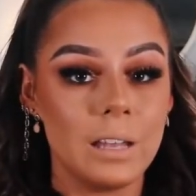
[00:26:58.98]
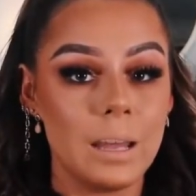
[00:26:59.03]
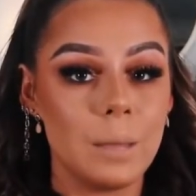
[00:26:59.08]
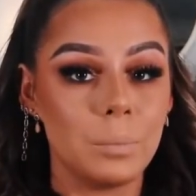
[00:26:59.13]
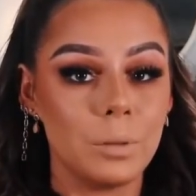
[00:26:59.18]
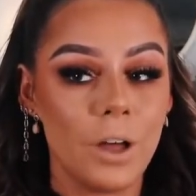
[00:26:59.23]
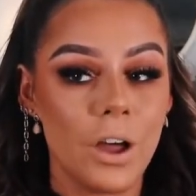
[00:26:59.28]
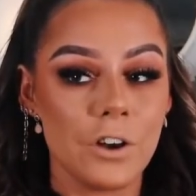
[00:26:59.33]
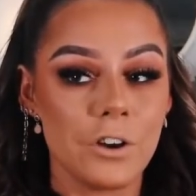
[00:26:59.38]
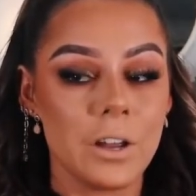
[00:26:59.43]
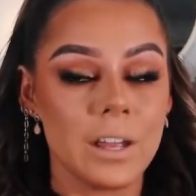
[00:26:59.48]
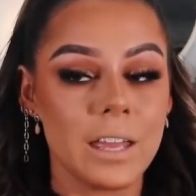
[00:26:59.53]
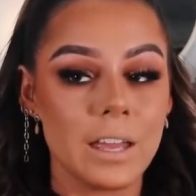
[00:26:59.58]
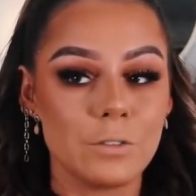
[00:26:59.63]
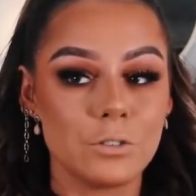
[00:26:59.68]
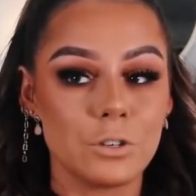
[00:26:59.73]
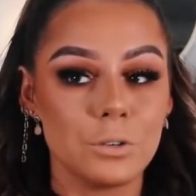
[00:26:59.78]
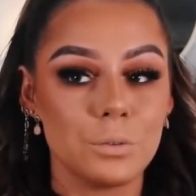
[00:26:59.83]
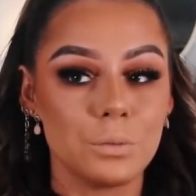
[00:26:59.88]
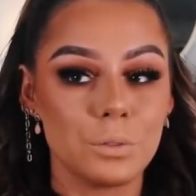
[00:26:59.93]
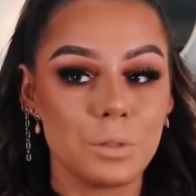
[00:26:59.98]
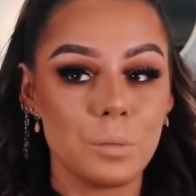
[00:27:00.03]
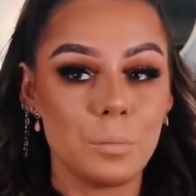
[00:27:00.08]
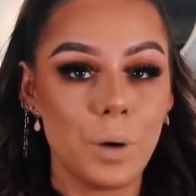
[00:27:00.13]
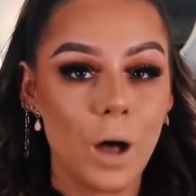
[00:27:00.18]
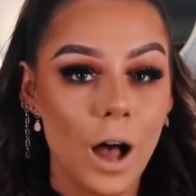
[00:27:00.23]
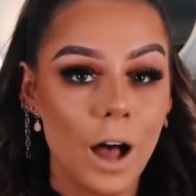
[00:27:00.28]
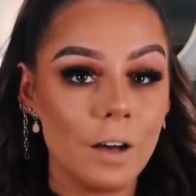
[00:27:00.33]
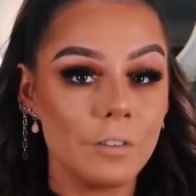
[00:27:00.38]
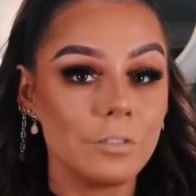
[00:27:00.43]
lip liner. It gives you the
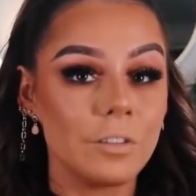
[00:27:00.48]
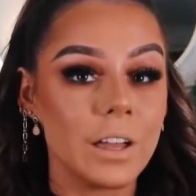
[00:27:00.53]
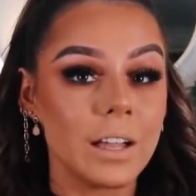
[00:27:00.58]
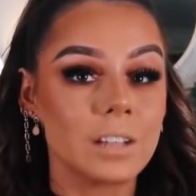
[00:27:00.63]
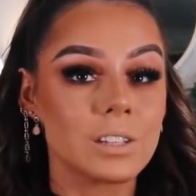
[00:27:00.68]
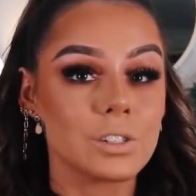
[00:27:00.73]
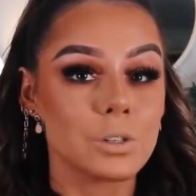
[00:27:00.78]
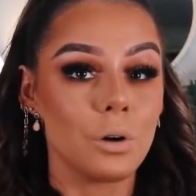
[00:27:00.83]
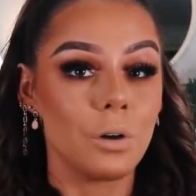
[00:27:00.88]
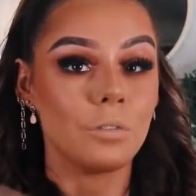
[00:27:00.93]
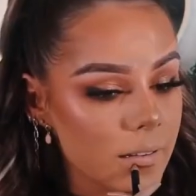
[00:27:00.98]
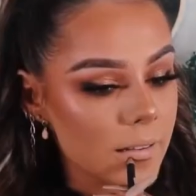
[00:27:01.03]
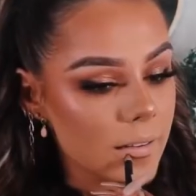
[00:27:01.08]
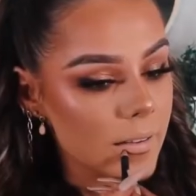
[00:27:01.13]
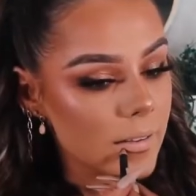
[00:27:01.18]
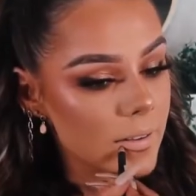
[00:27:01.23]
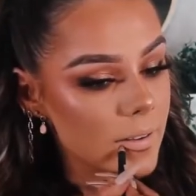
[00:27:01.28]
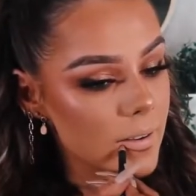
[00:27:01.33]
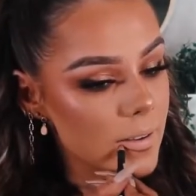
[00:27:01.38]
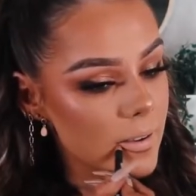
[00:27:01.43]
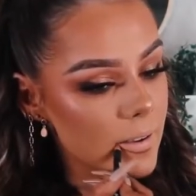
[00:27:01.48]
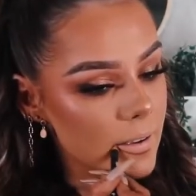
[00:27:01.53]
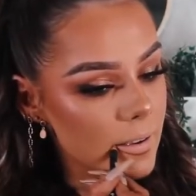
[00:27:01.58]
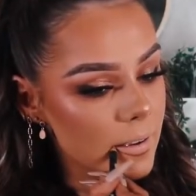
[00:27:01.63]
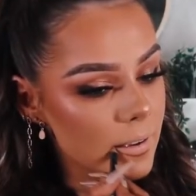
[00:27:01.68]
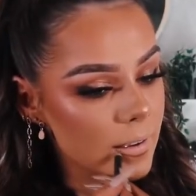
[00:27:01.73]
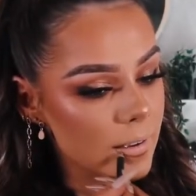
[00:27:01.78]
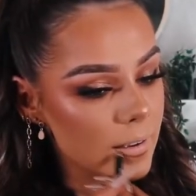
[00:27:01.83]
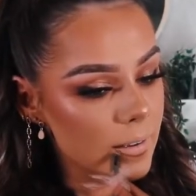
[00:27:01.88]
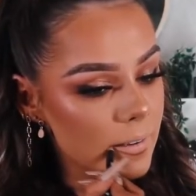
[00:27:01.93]
perfect sort of like
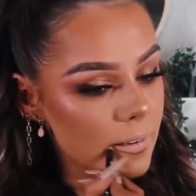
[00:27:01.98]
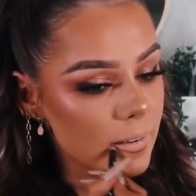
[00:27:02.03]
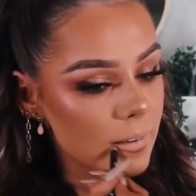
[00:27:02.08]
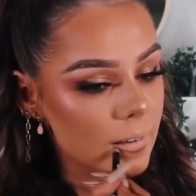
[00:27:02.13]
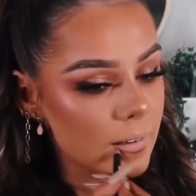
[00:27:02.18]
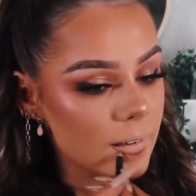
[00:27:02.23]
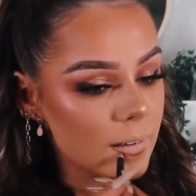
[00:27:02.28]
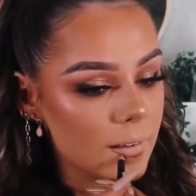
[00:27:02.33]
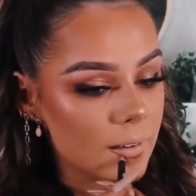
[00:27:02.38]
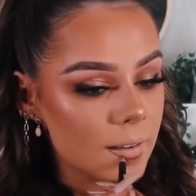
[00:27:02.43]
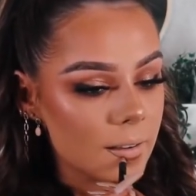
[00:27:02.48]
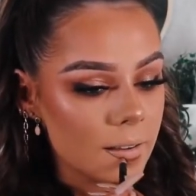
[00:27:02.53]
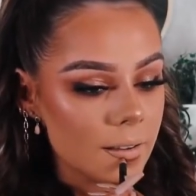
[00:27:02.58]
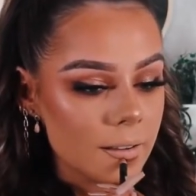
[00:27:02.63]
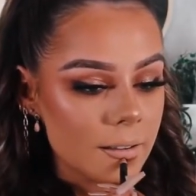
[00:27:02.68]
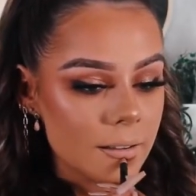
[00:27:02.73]
definition for your lips. It's